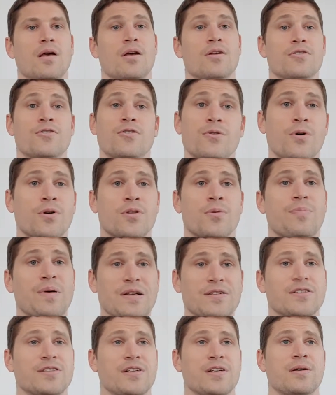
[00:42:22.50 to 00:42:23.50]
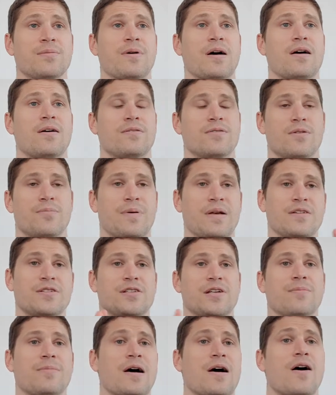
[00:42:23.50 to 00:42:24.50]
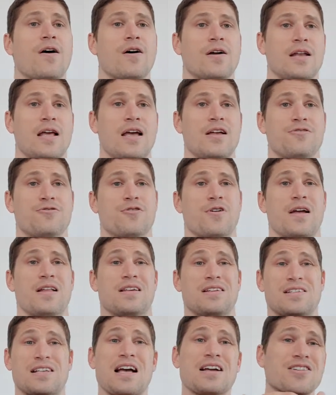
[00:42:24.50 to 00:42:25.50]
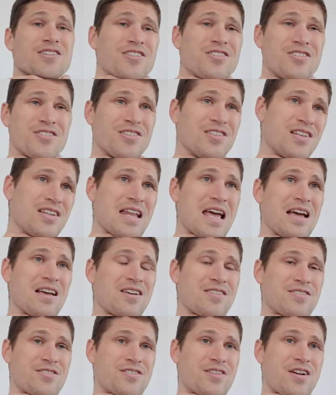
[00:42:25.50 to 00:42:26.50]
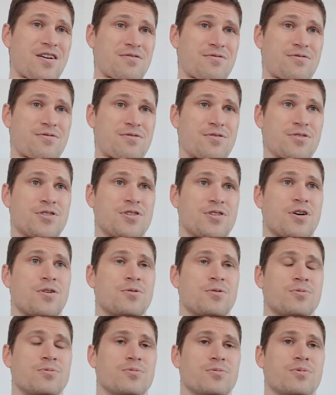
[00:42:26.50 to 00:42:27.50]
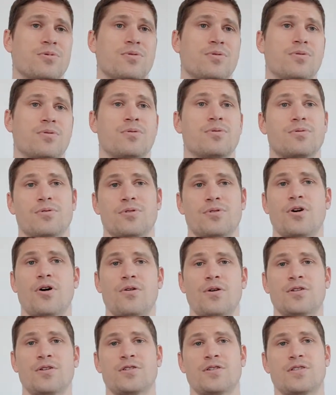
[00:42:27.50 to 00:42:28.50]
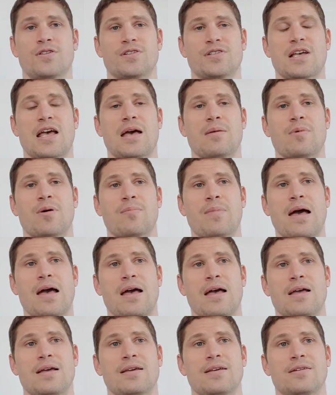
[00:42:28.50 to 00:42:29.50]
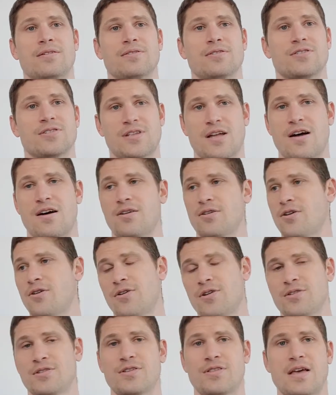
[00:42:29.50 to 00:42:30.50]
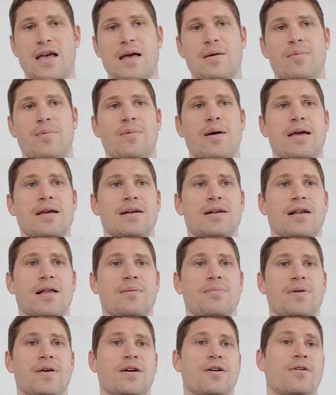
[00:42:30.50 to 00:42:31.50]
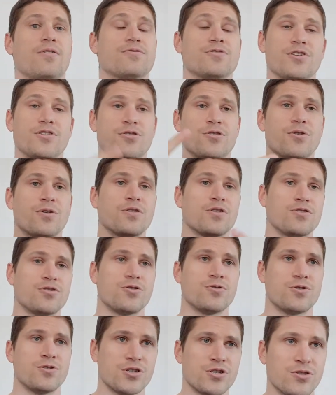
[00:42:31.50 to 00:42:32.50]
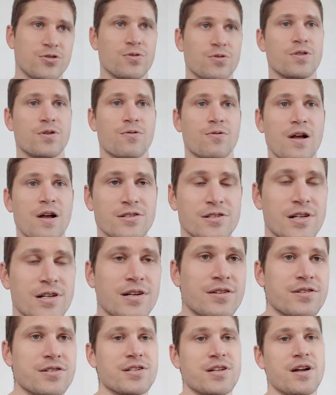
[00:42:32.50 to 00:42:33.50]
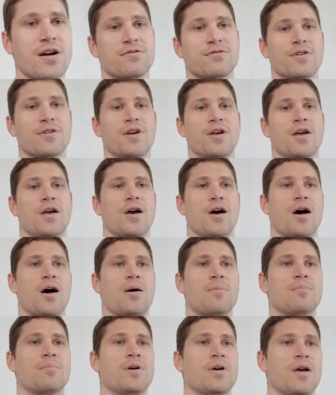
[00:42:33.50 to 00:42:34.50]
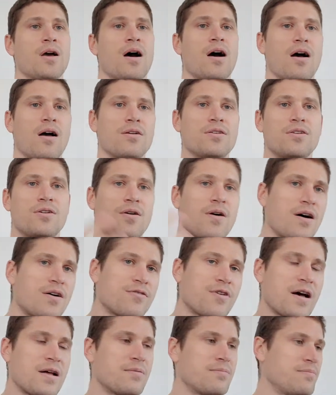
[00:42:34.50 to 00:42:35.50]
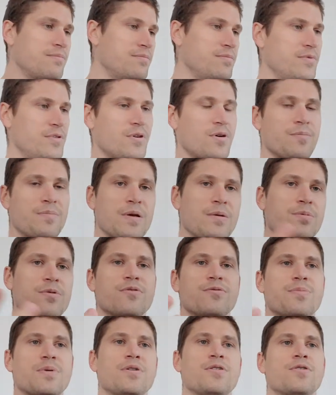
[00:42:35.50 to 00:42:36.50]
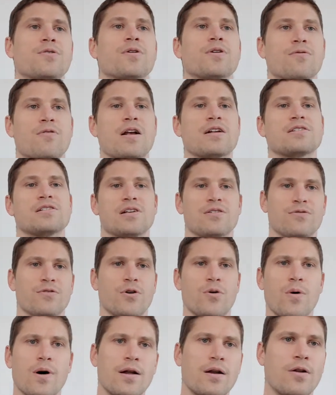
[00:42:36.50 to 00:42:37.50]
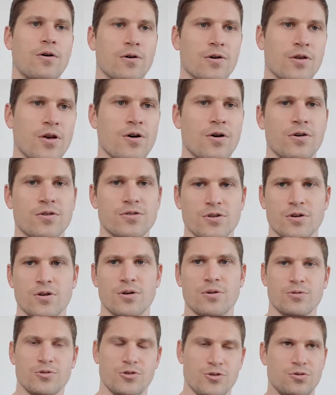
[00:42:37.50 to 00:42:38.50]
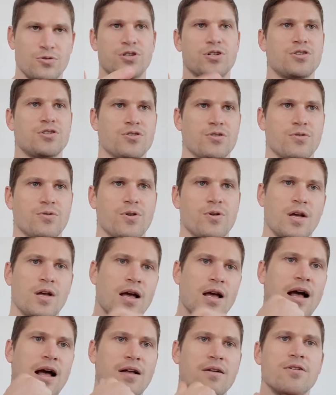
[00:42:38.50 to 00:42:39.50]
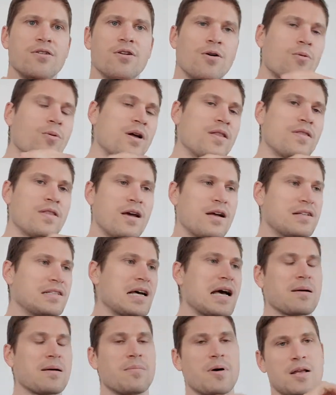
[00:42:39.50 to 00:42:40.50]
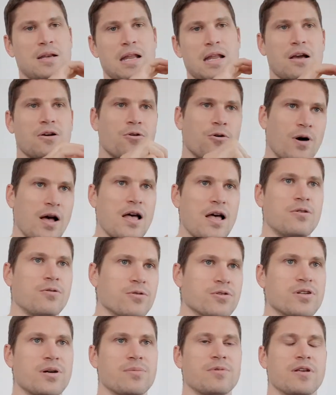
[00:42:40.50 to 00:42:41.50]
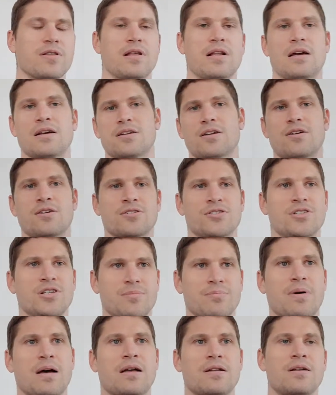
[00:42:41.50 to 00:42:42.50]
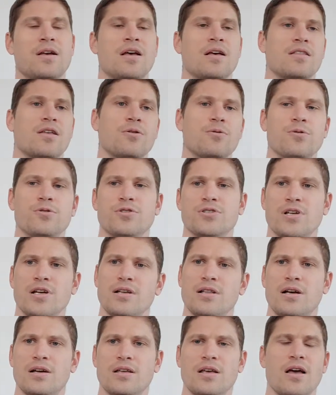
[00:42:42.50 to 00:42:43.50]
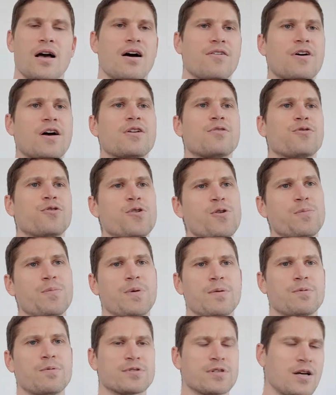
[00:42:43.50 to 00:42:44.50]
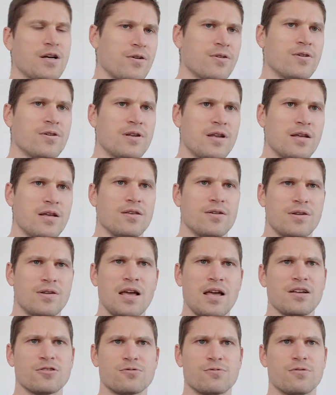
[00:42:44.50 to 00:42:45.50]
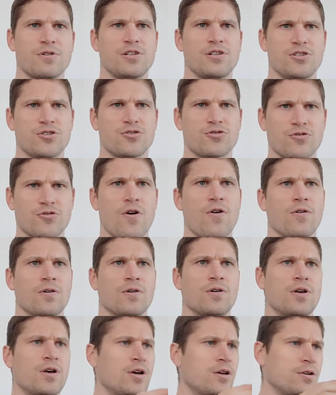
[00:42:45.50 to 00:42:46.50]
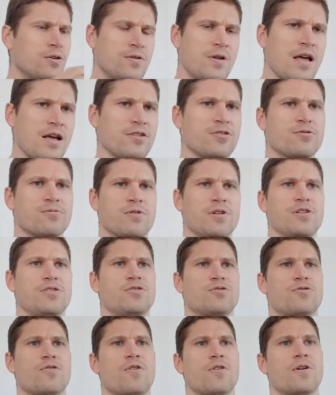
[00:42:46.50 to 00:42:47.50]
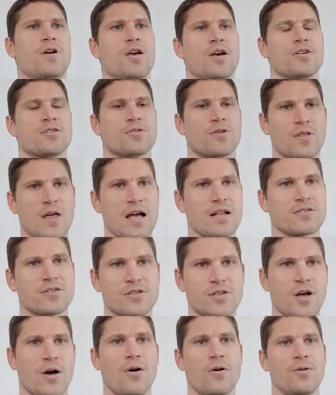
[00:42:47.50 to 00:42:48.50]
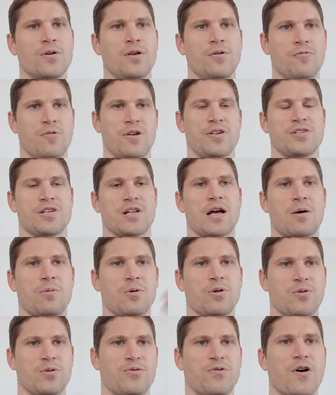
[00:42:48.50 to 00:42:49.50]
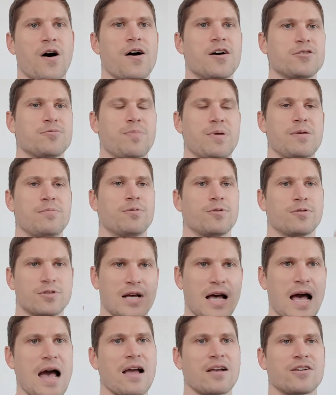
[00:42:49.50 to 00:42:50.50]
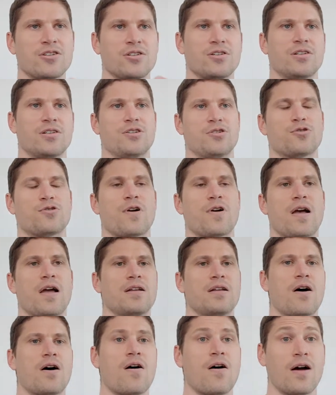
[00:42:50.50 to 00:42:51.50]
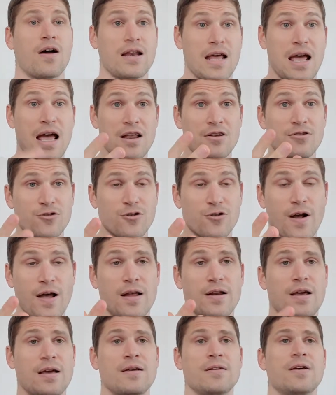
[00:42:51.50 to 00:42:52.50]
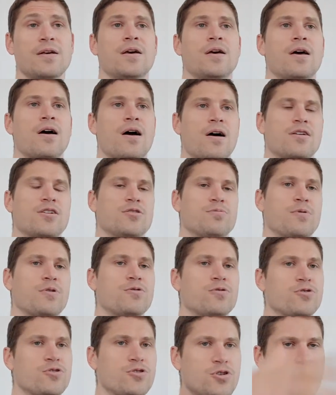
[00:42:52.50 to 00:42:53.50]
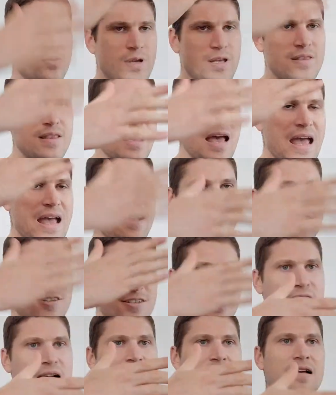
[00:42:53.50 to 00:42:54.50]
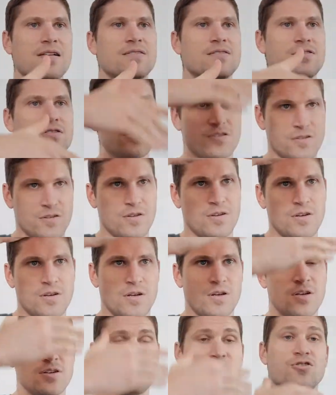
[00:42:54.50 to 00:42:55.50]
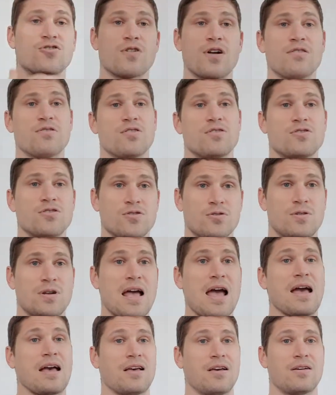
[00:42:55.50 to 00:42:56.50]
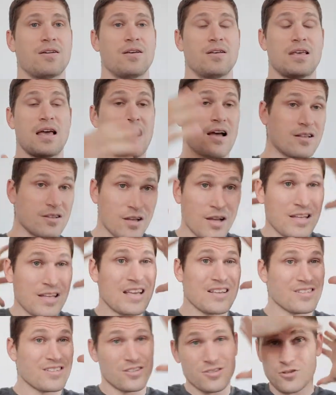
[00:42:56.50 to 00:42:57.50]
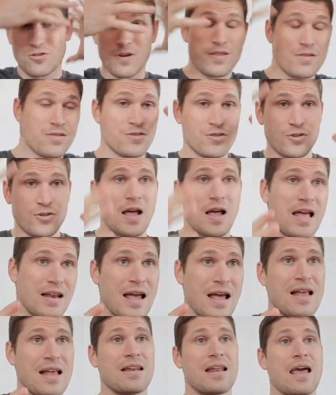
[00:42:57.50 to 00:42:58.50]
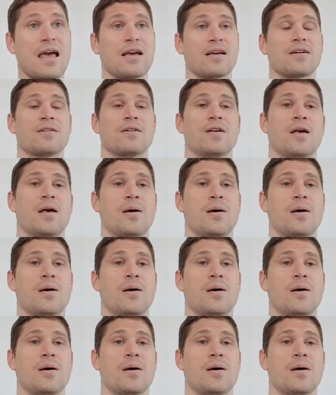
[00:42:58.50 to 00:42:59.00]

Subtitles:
Do you know the best thing about iron head training is actually just the neck and stuff. So going to the MMA club here, obviously doing the jiu-jitsu and the wrestling and stuff. I've had people who've been doing wrestling for quite a long years or jiu-jitsu, and when they attack my neck or head or something, they're like, oh shit, man. They always say, like, I've had a few people say, oh, your neck's really strong. Your neck's really strong. So that's the only reason I would advise people to actually train iron head training is because doing the headstands strengthens your neck. Yeah, I guess it strengthens your head and neck.